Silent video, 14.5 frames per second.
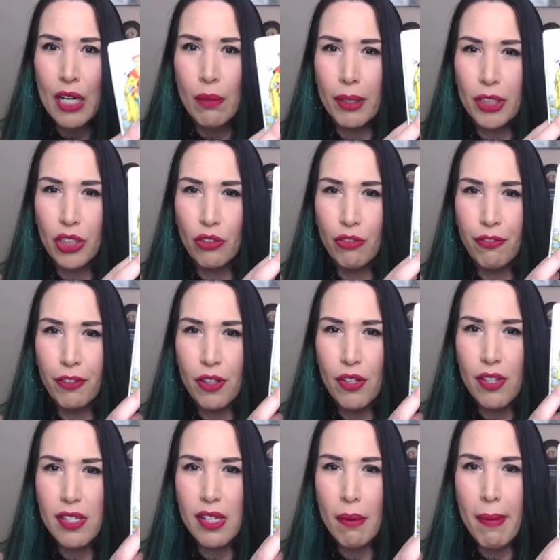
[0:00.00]
but you feel
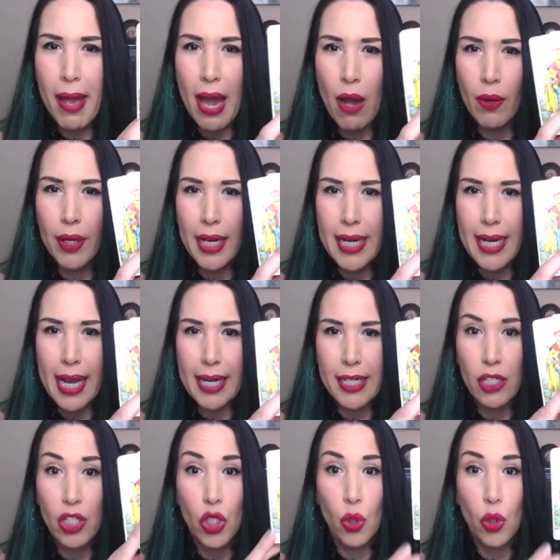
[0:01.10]
somehow connected to